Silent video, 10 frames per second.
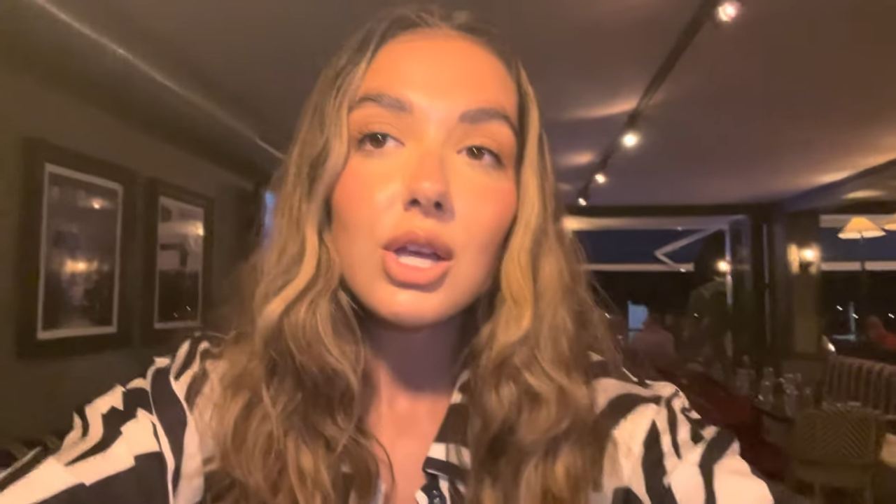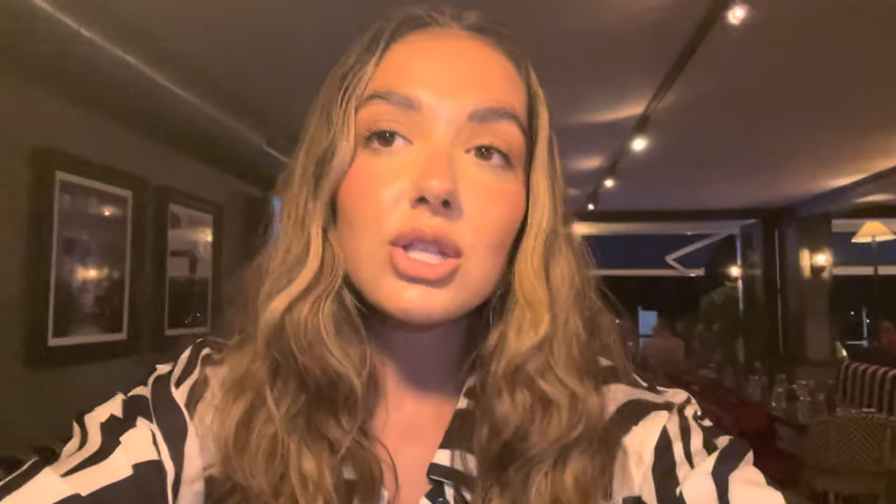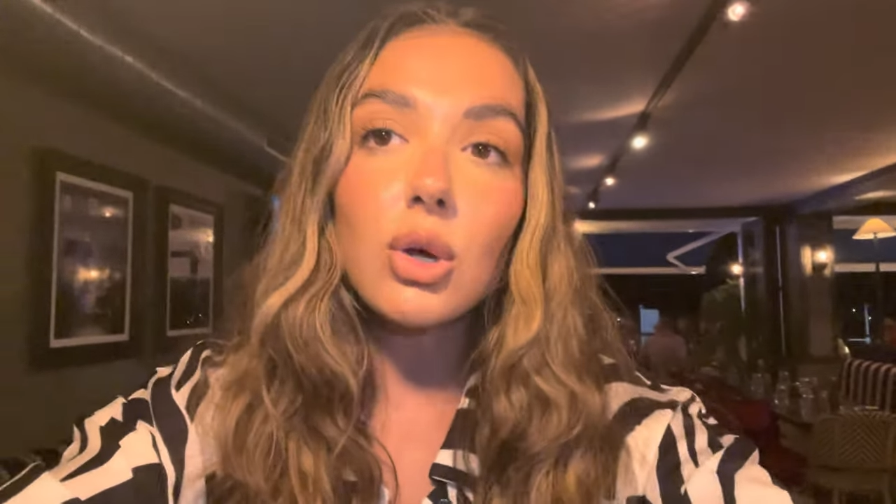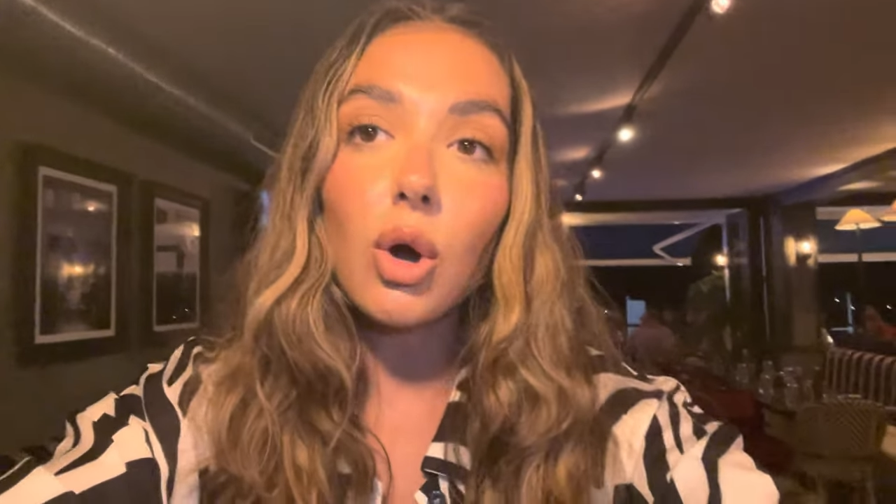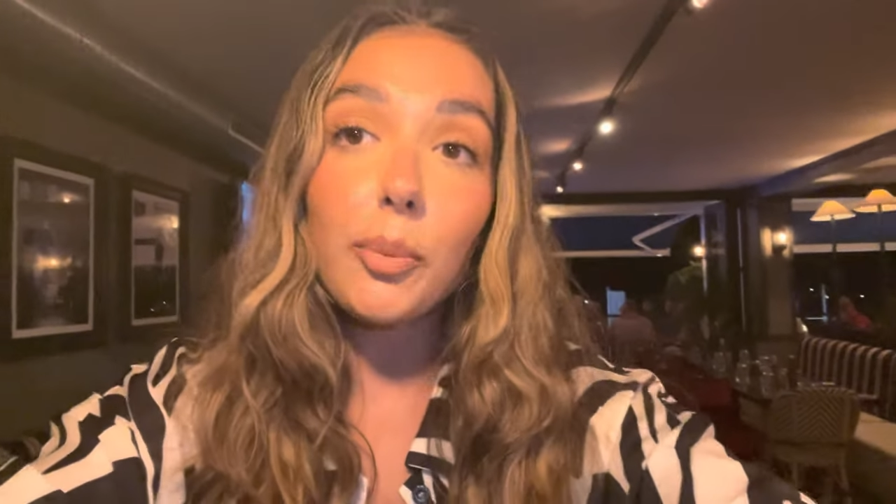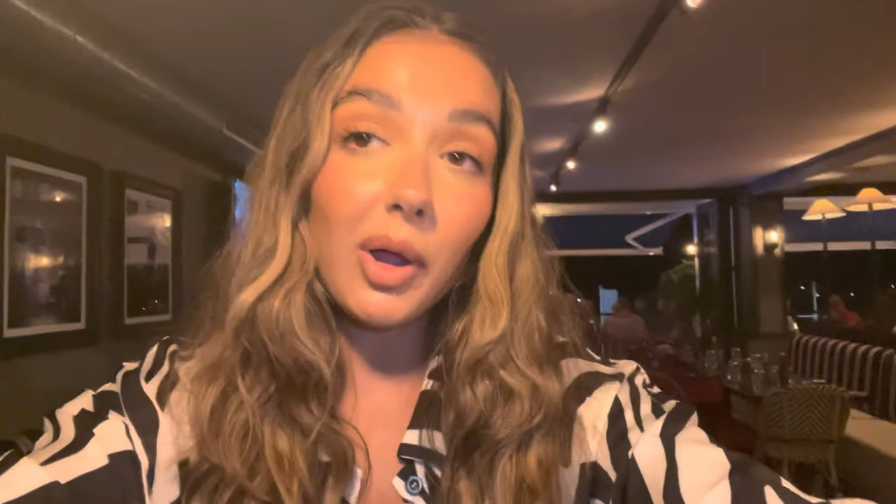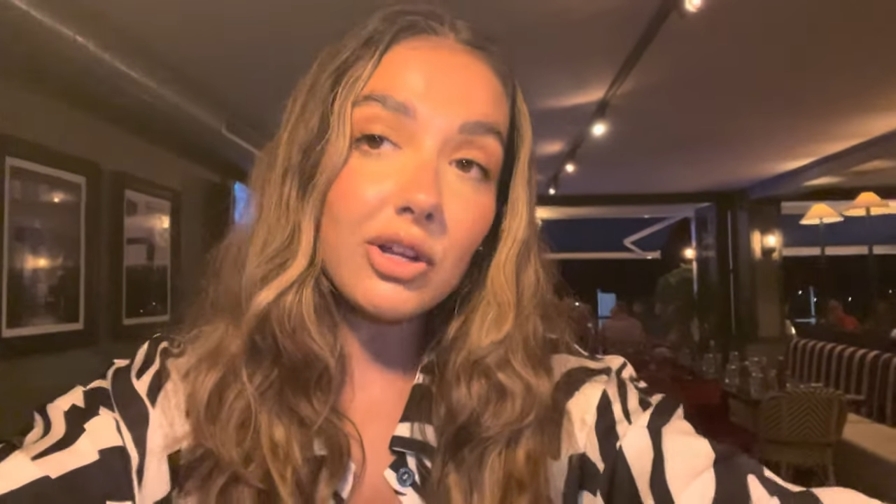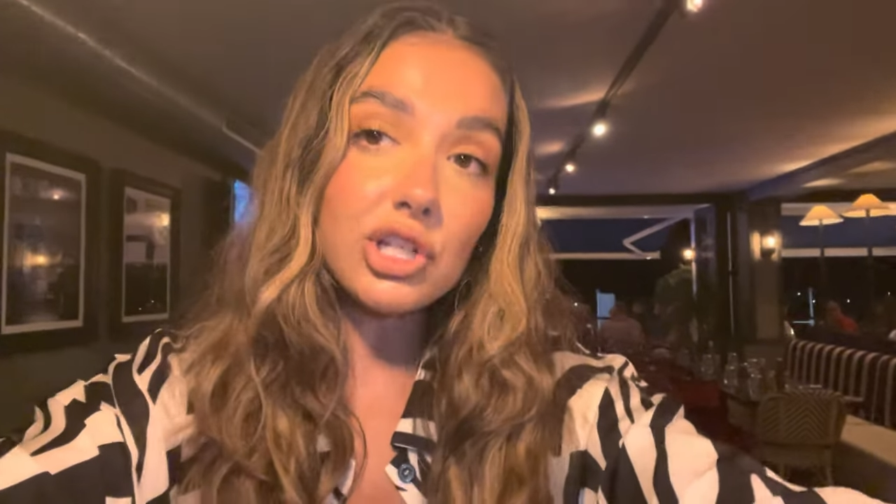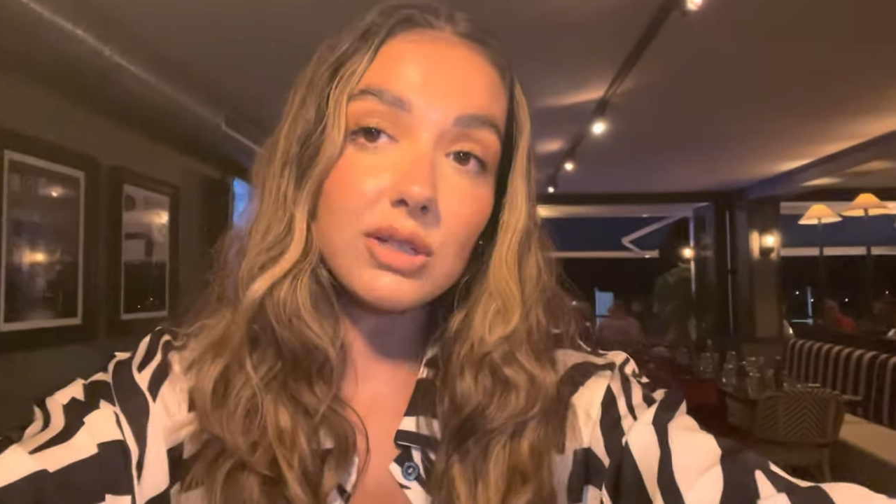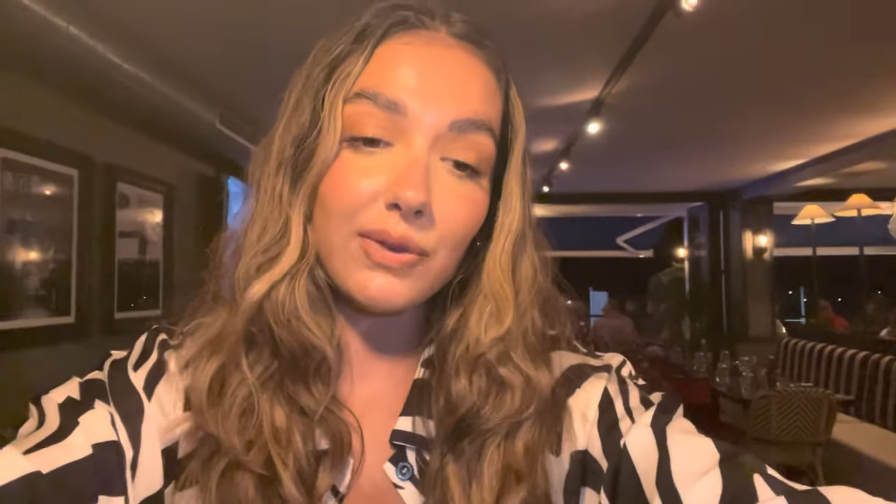So
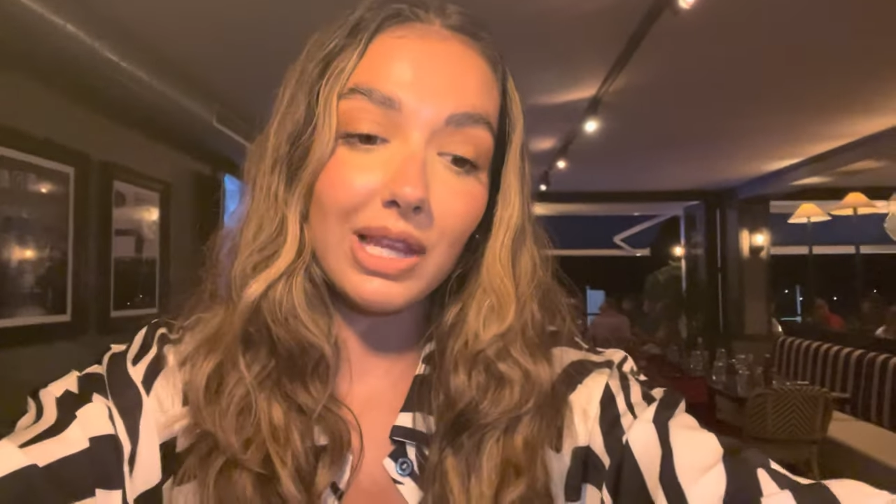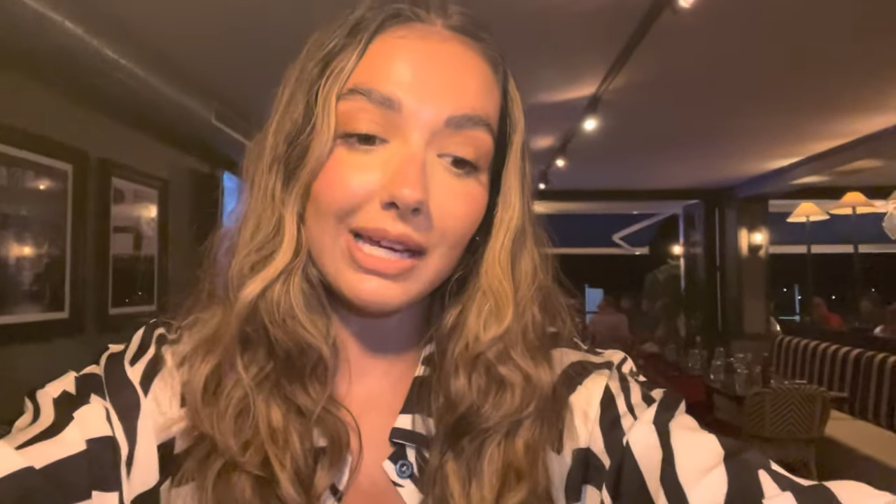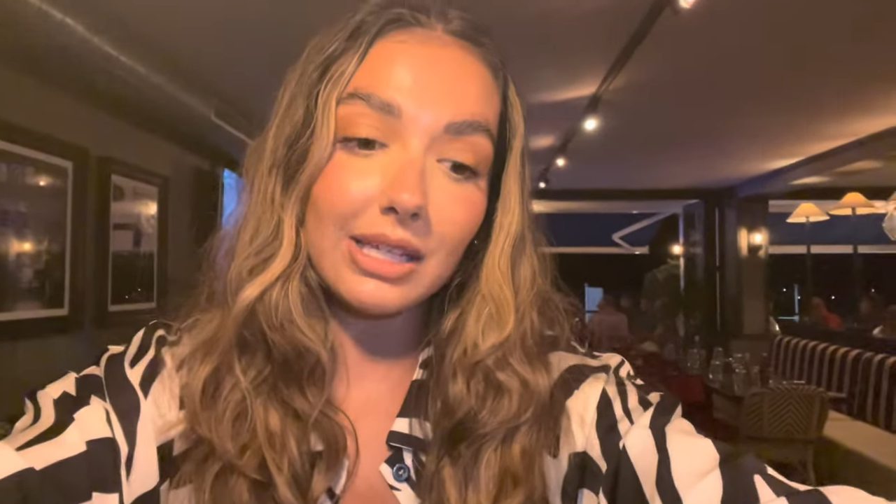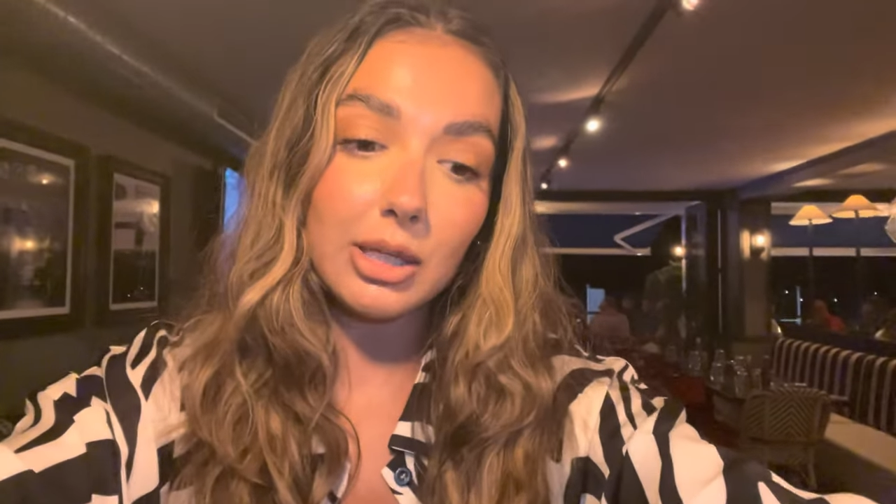apologies for the lighting,